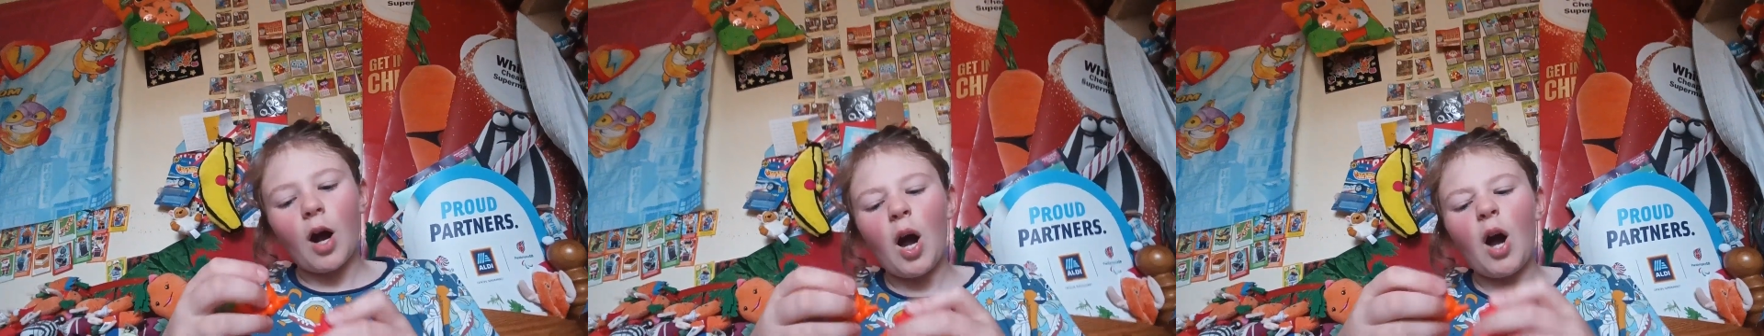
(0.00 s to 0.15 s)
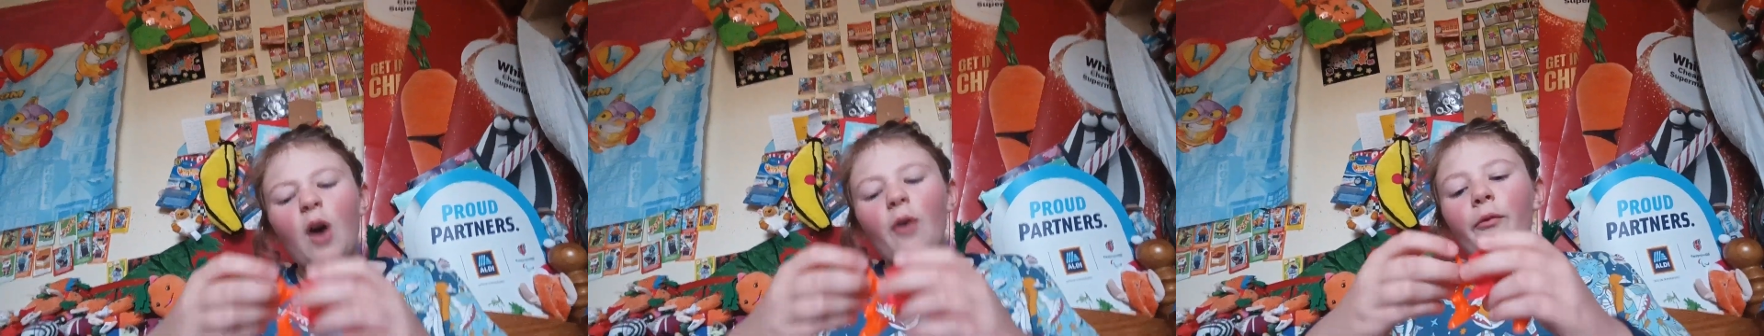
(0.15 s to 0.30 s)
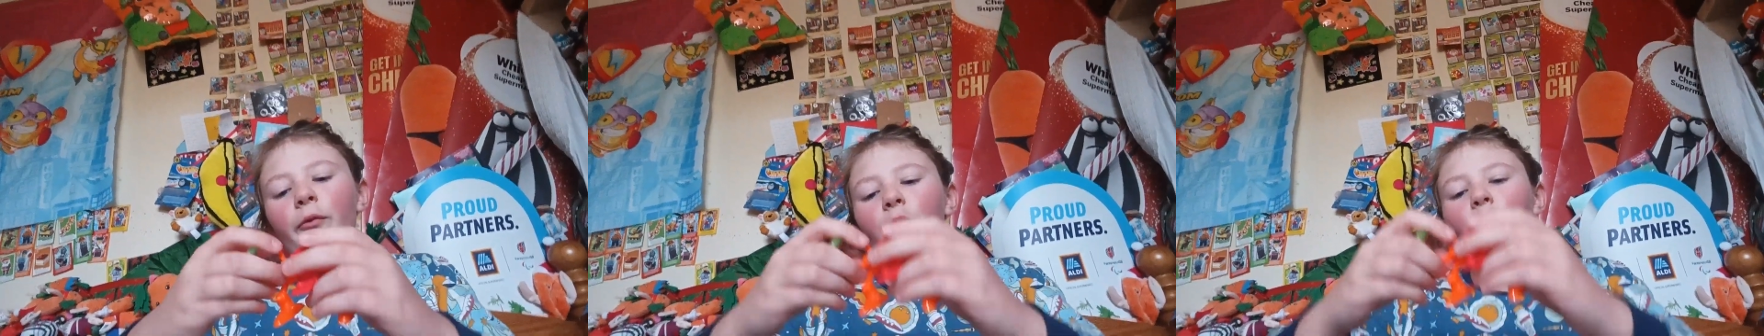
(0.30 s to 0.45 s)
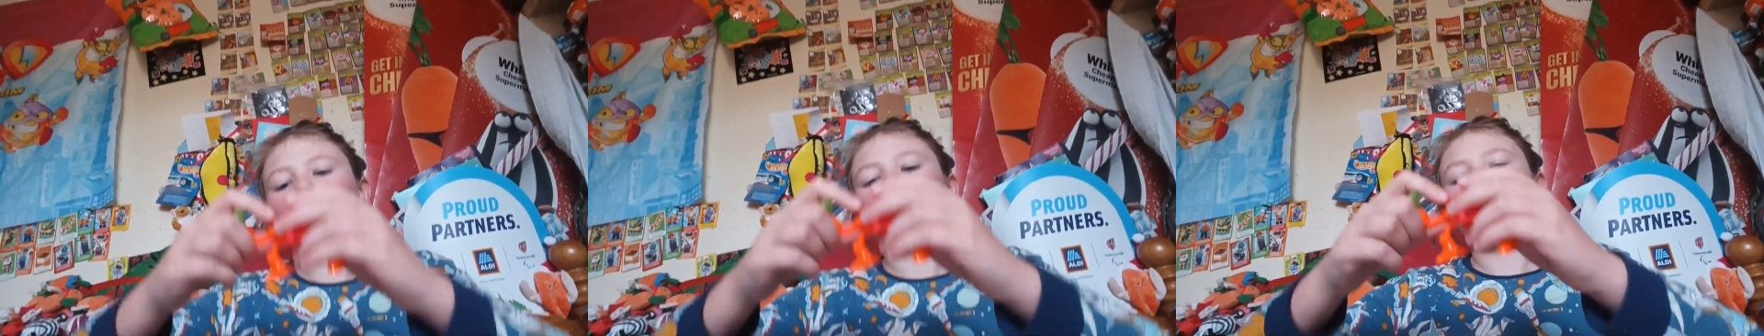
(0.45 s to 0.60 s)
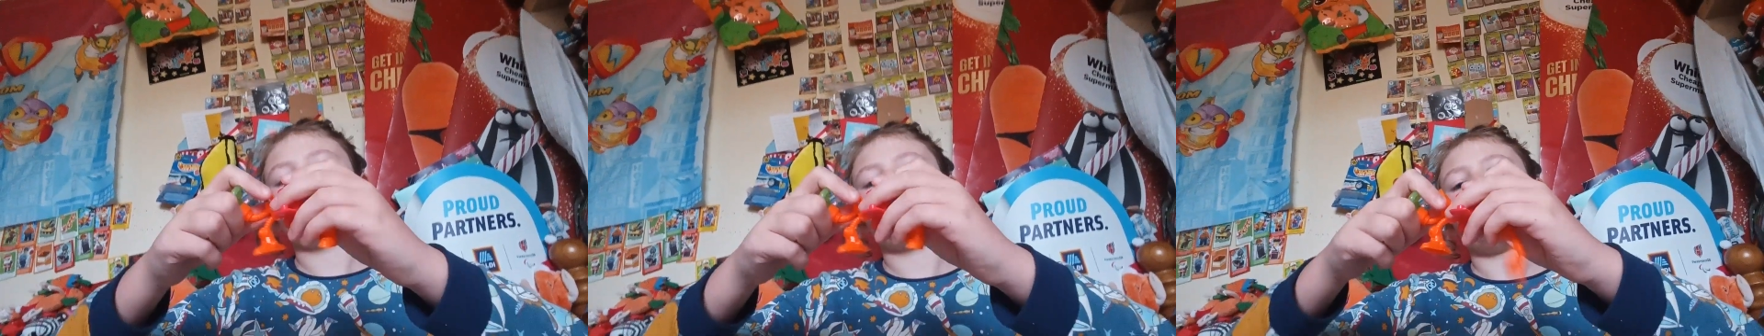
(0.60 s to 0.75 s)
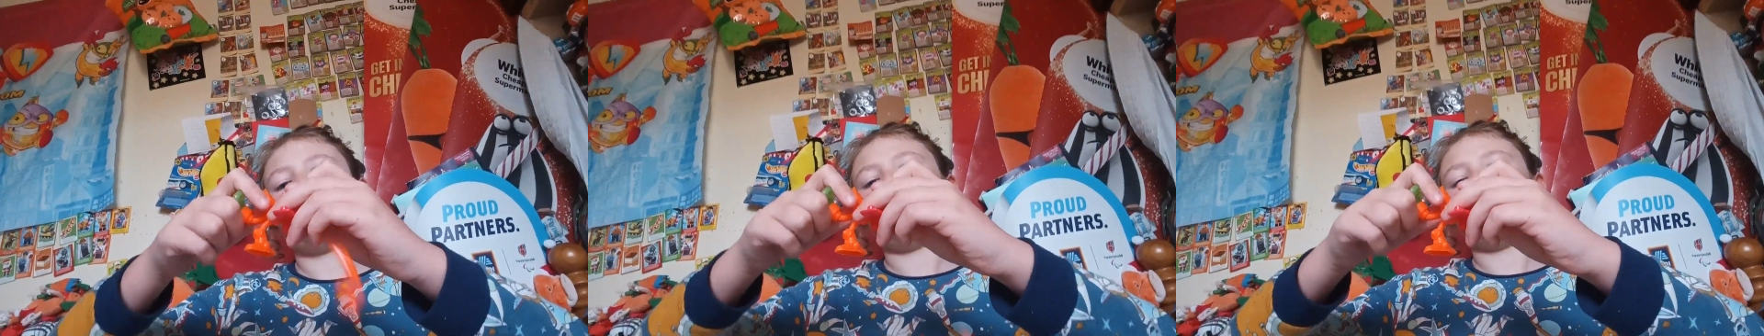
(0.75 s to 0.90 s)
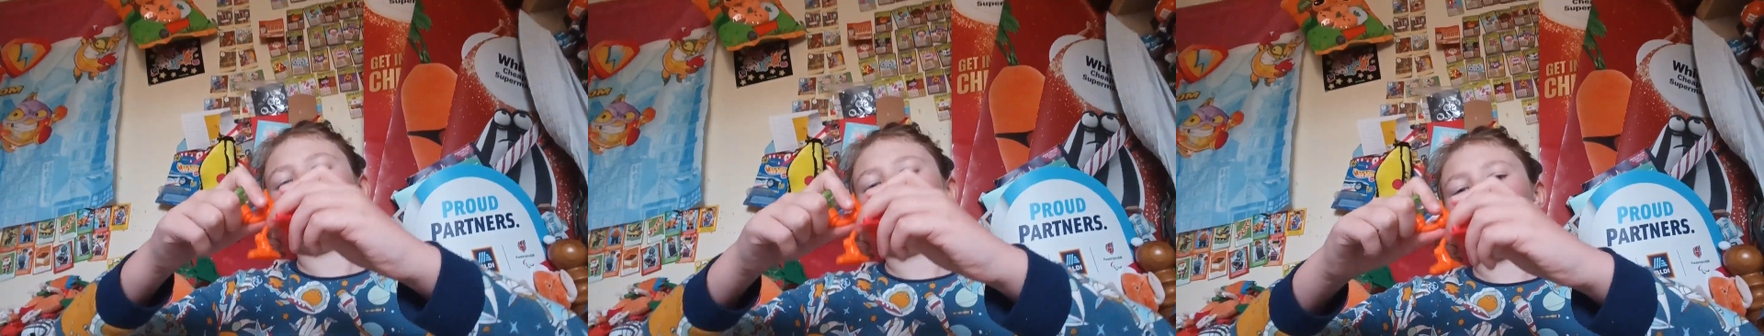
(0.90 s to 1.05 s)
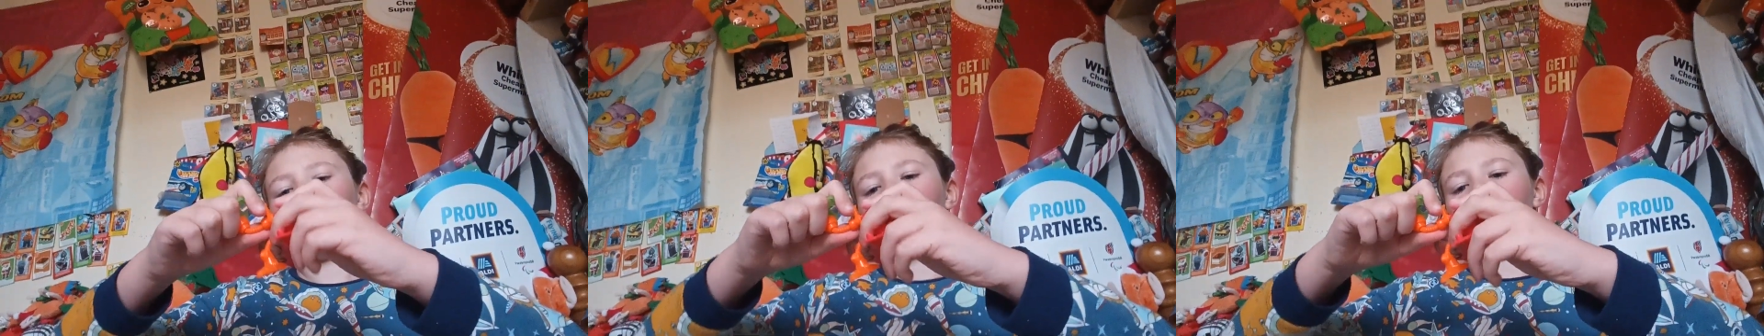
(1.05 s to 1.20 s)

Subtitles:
R42.